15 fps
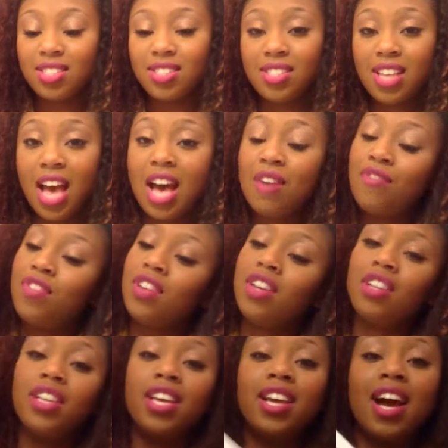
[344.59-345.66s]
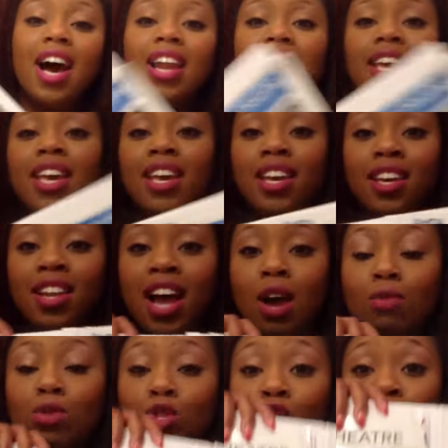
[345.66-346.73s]
Definitely got in. I
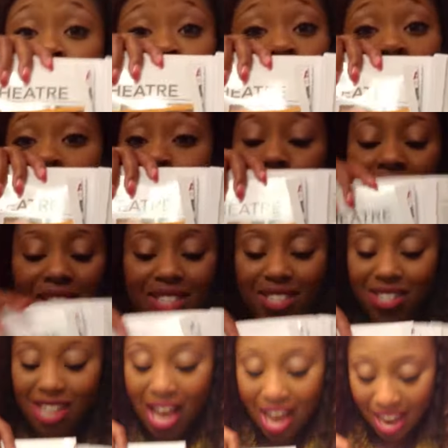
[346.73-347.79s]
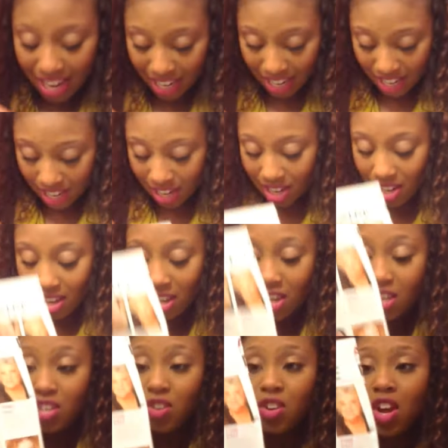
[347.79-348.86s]
was so excited,
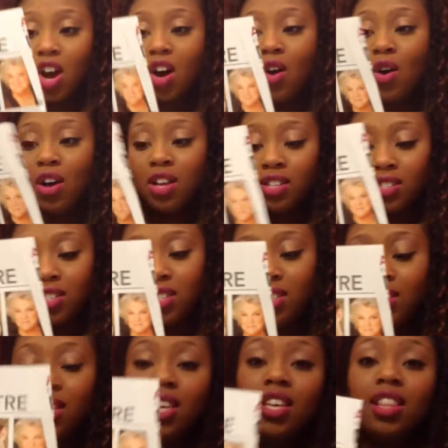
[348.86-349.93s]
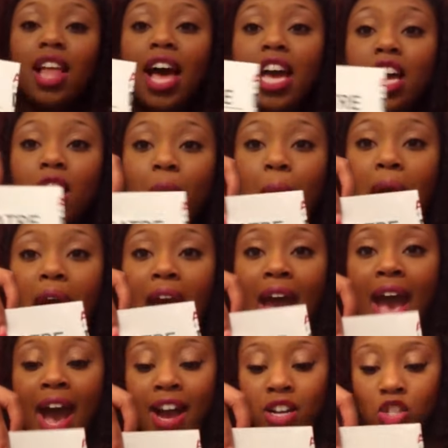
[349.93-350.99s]
you know, to see like
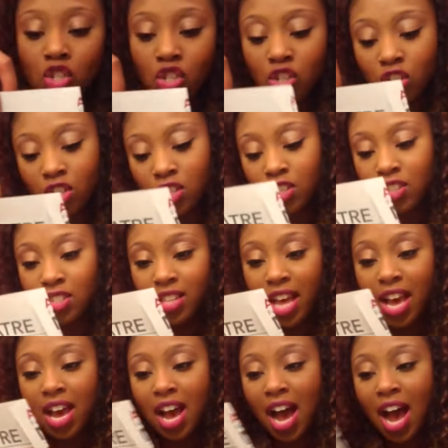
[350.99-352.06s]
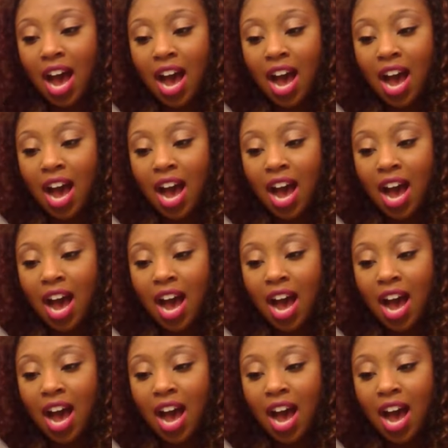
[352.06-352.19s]
actors that